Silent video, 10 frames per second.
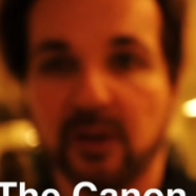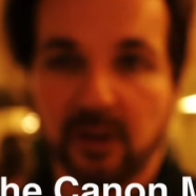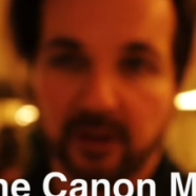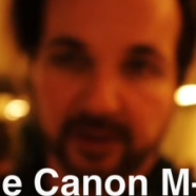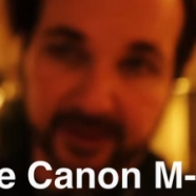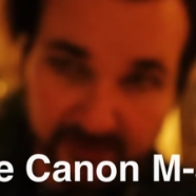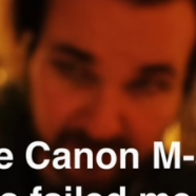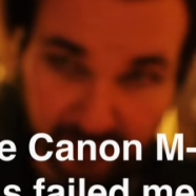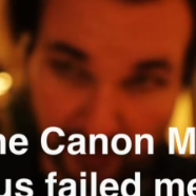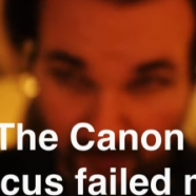All right,
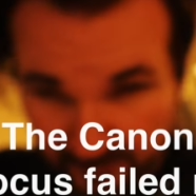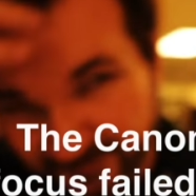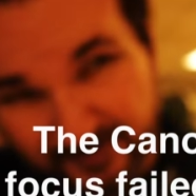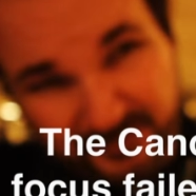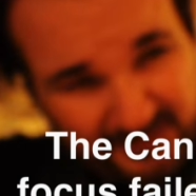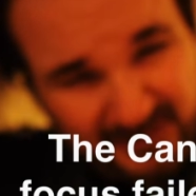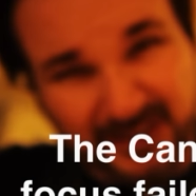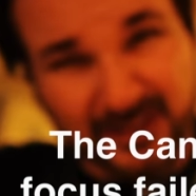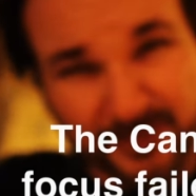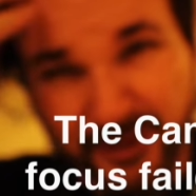so
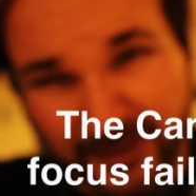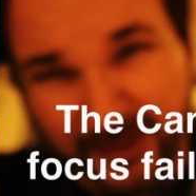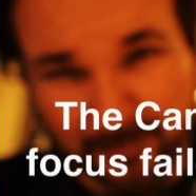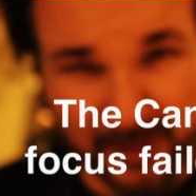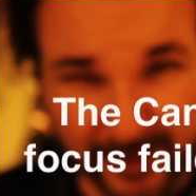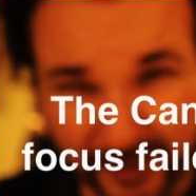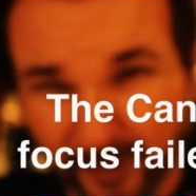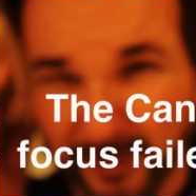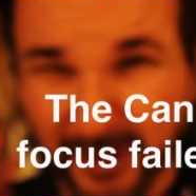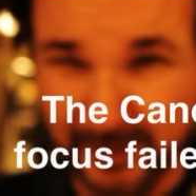I'm trying to get my
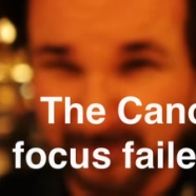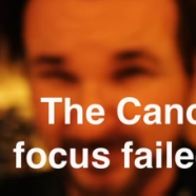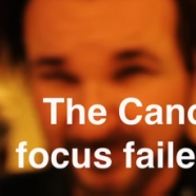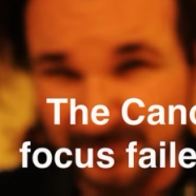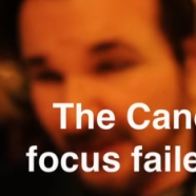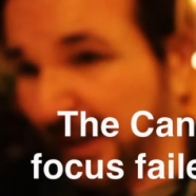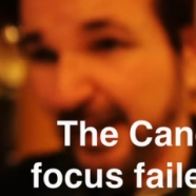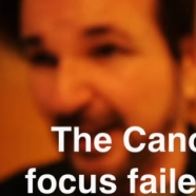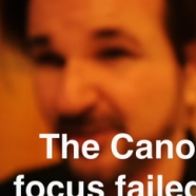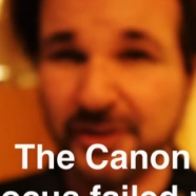hair right.
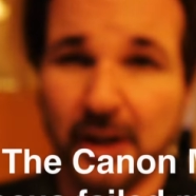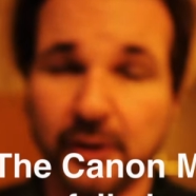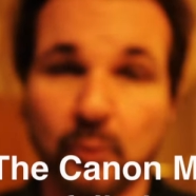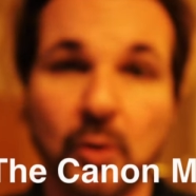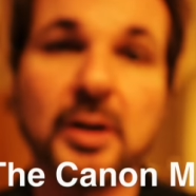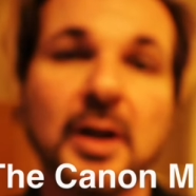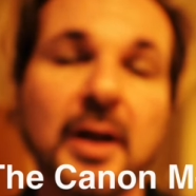Nah, it's not gonna work.